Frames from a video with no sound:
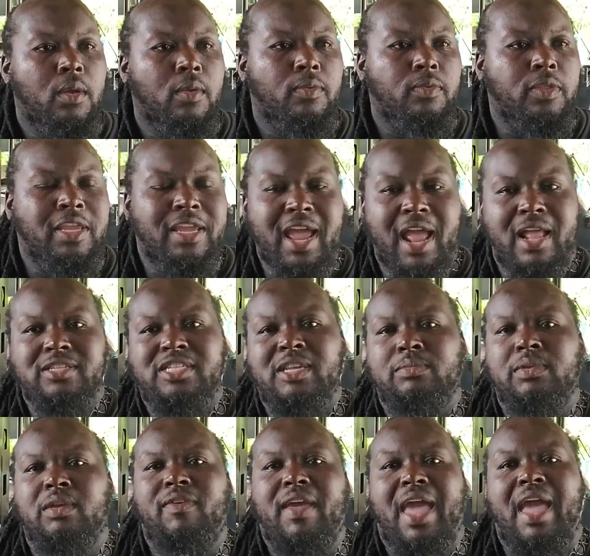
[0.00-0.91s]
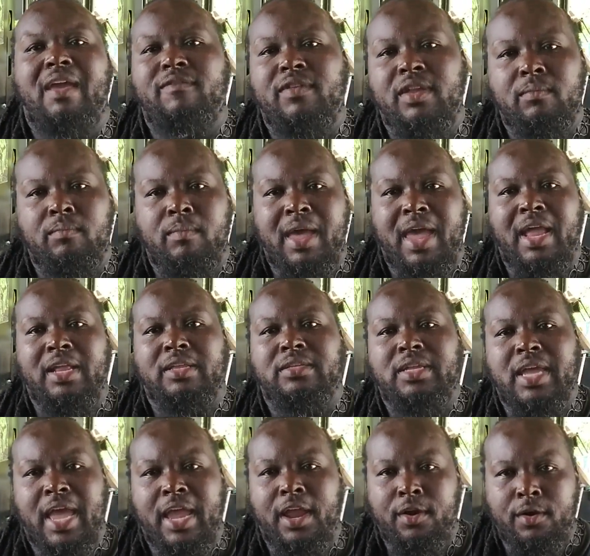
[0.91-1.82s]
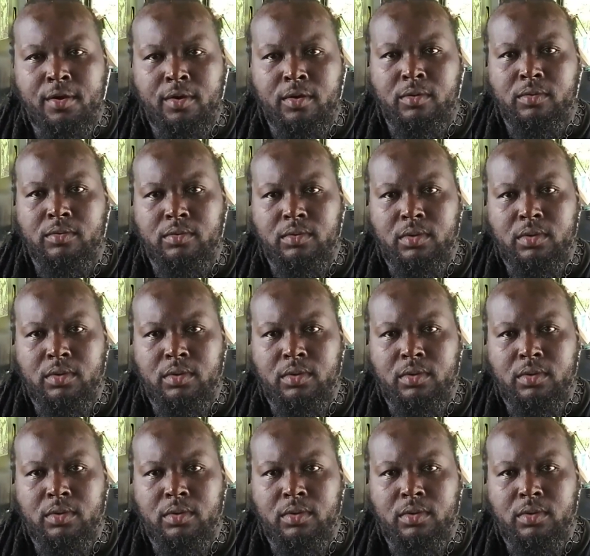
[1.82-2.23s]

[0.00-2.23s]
the concept of having my entire